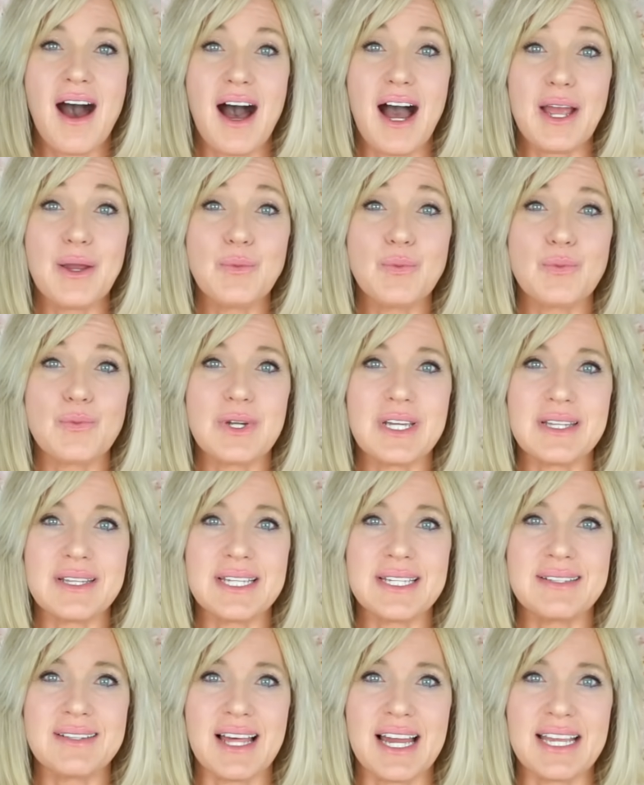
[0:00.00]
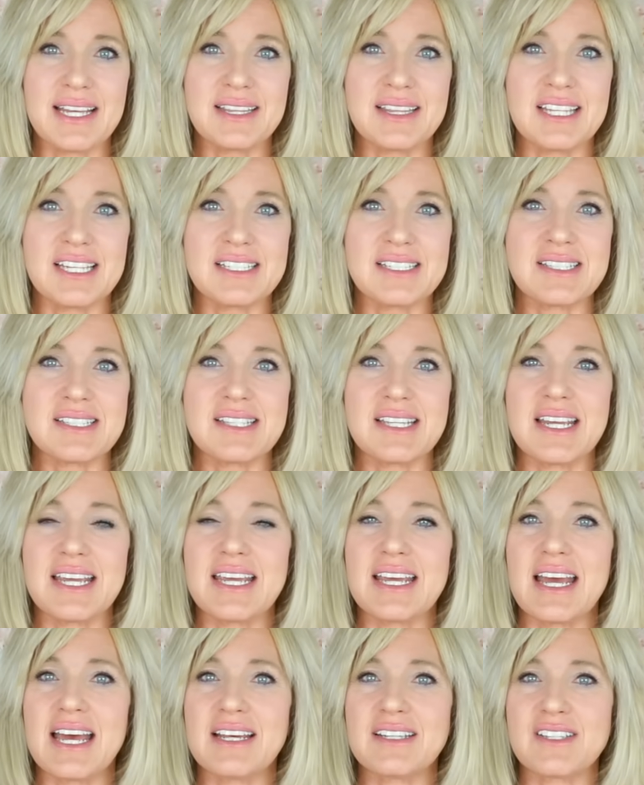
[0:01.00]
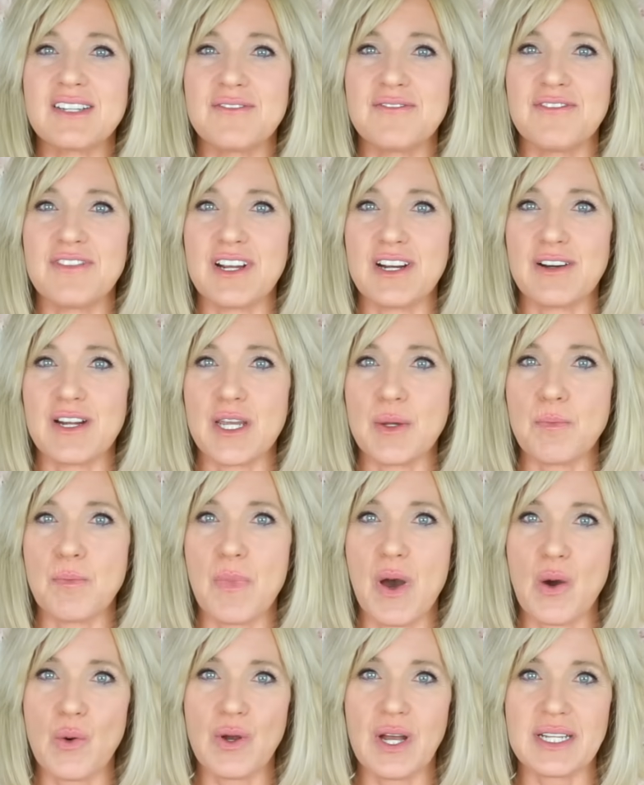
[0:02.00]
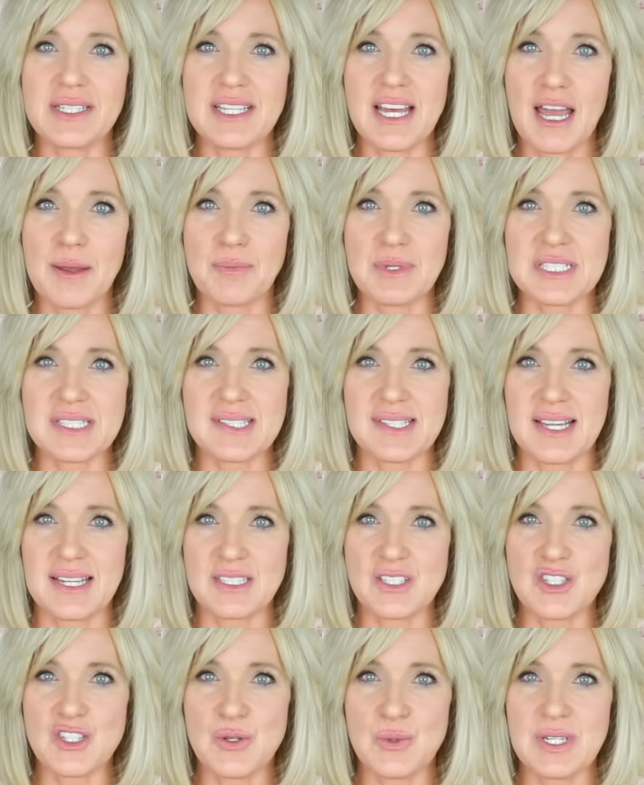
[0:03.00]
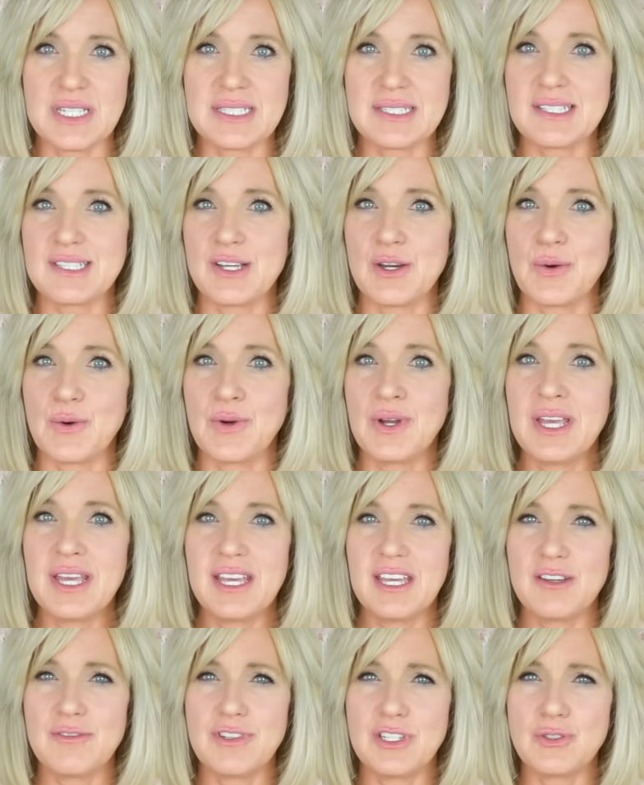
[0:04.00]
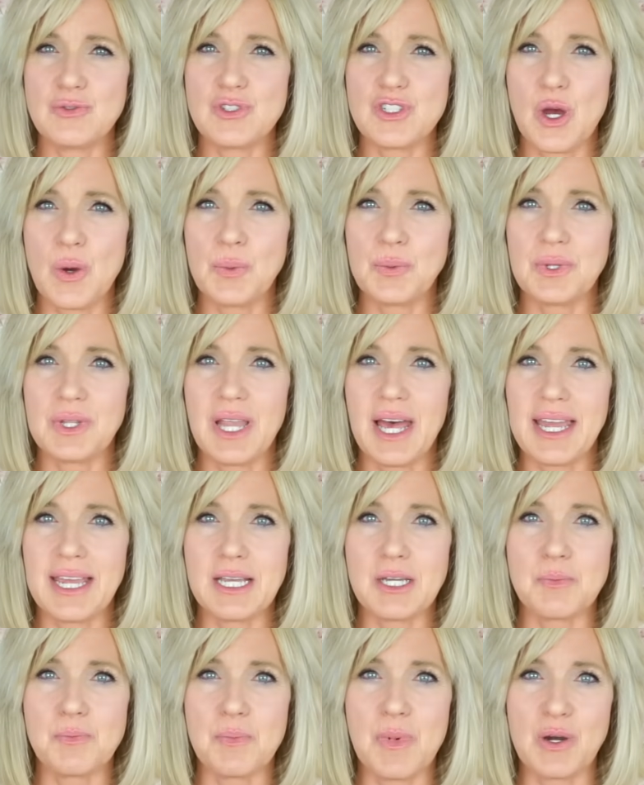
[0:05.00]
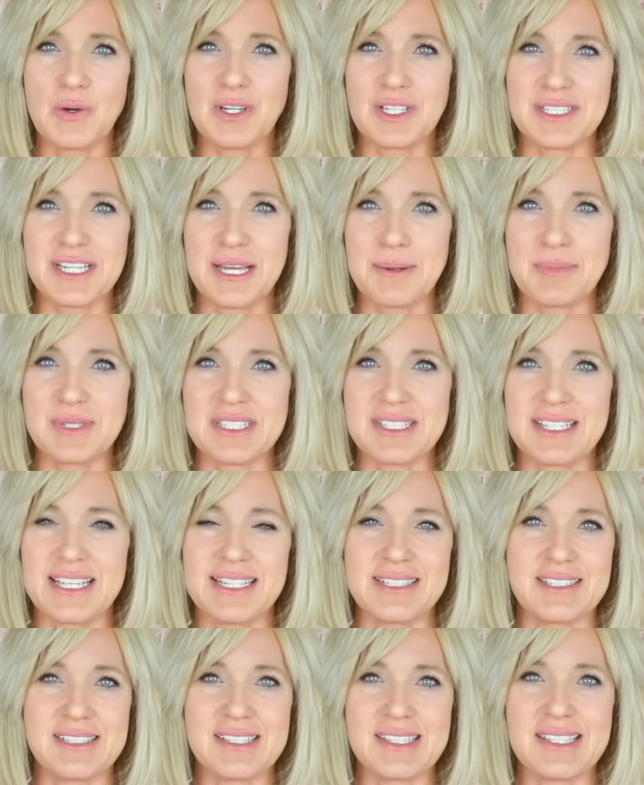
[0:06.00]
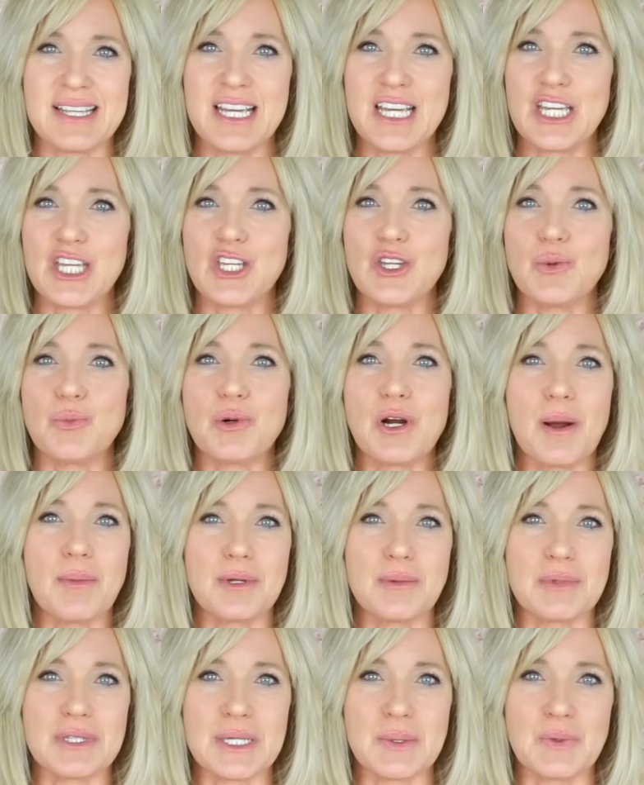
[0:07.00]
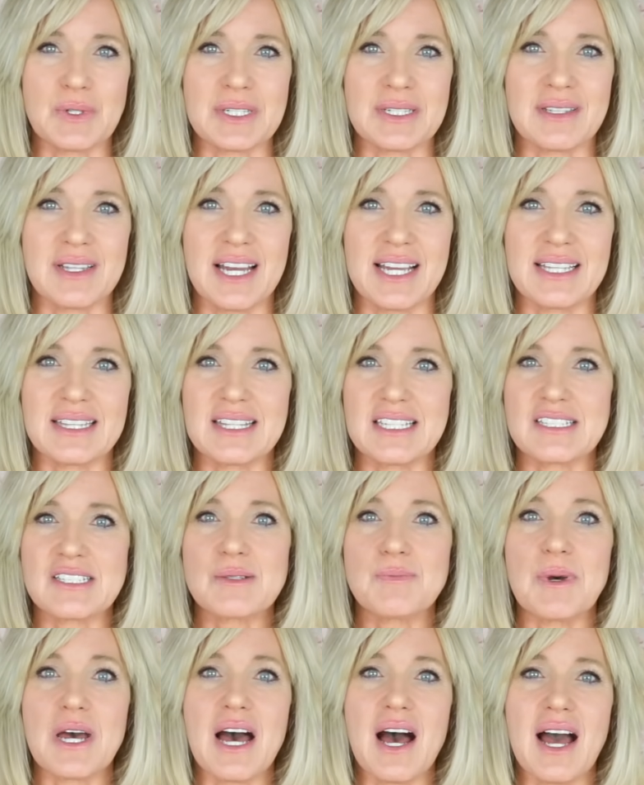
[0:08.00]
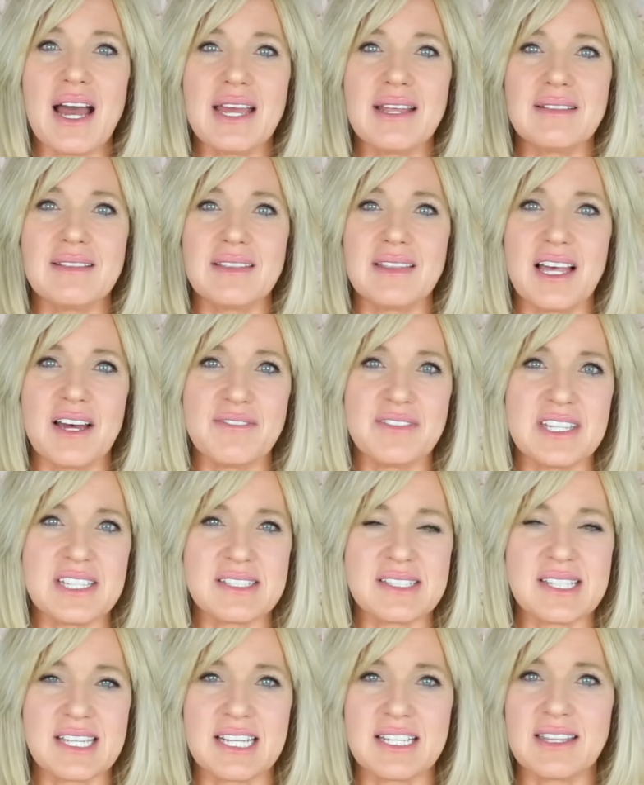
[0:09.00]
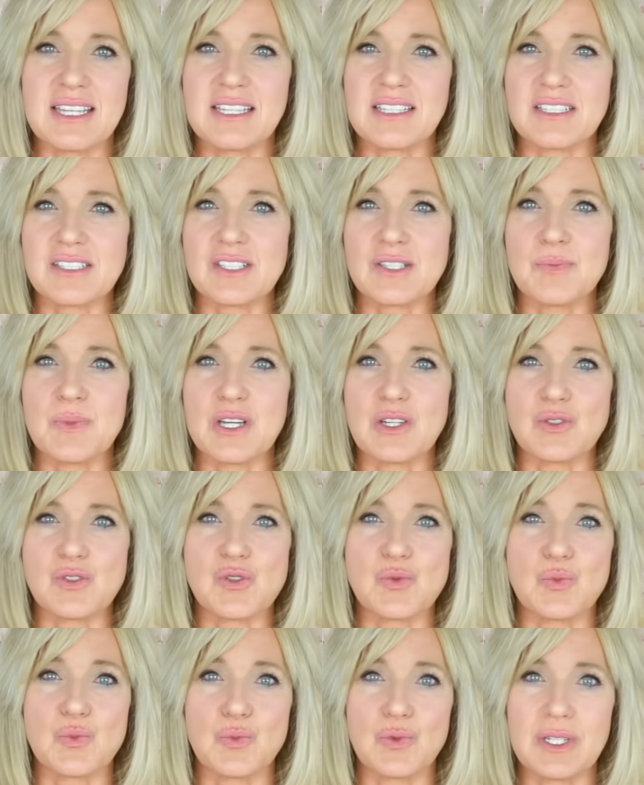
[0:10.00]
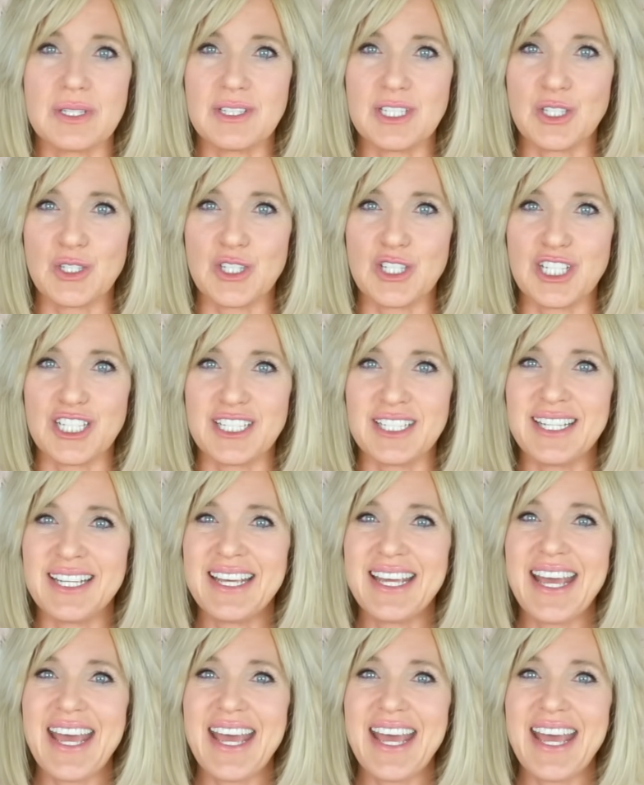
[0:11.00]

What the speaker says: I really like this. It has a very mocha type of scent to it, so if you don't like mocha type of scents, you probably wouldn't like this, but I love this. I think it smells really good.